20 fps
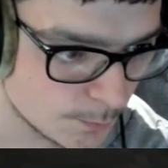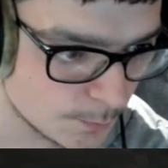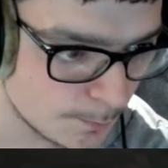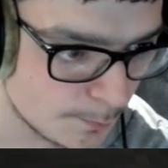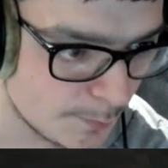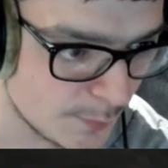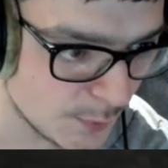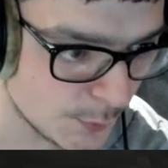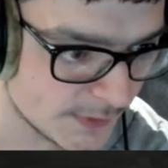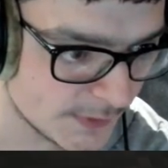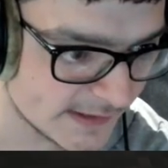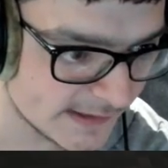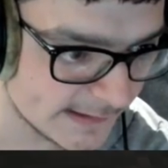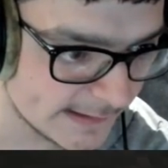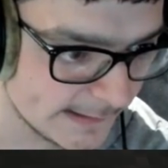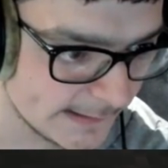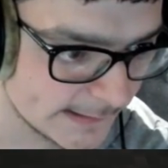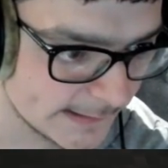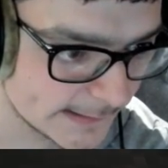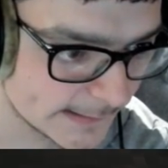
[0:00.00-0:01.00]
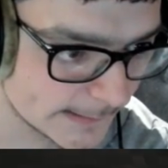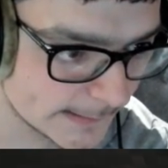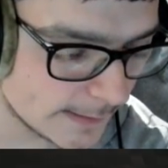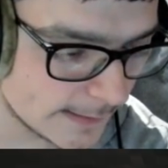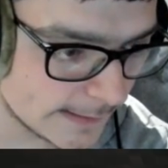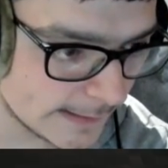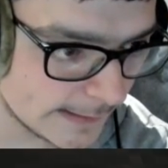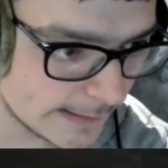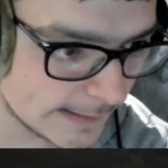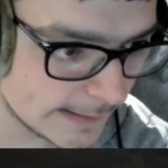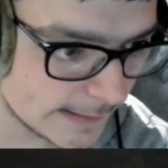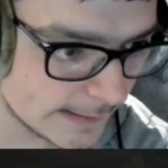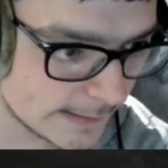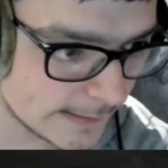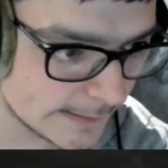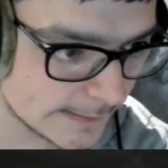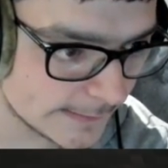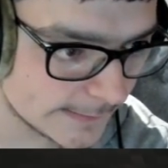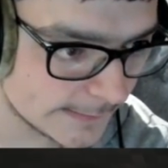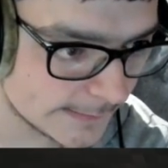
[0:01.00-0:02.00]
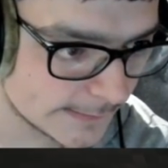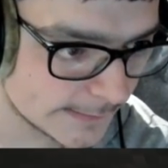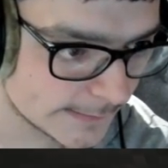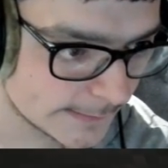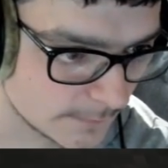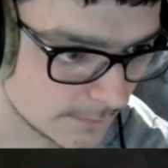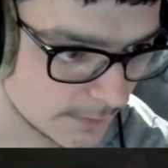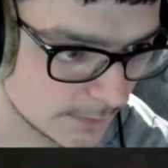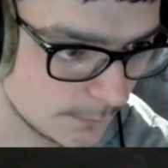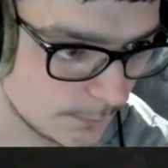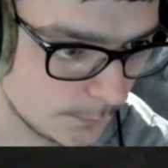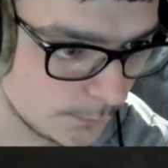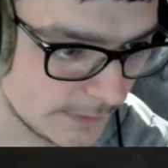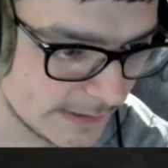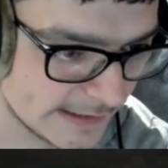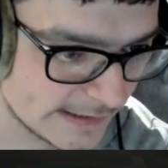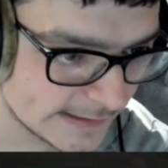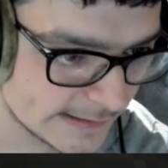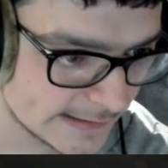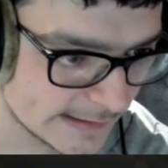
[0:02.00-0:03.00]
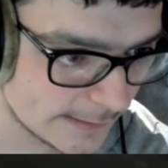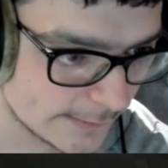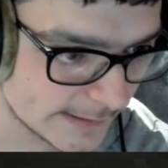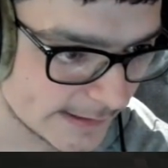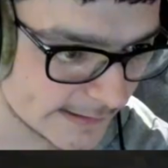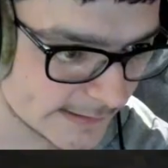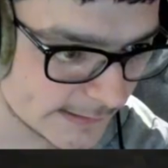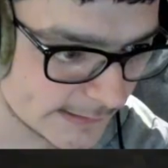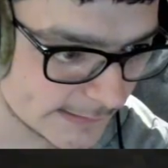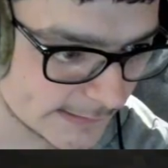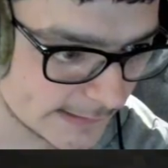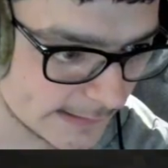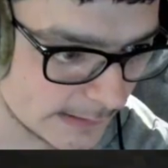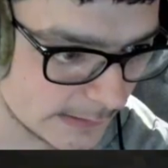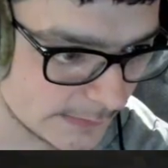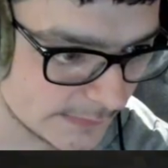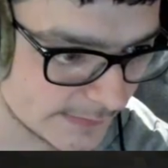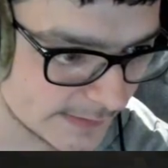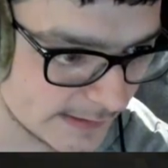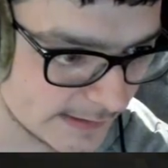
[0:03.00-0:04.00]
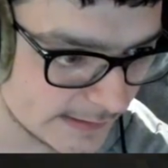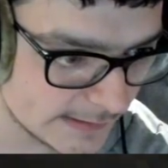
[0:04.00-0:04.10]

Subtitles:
booties, and we can now get ourselves a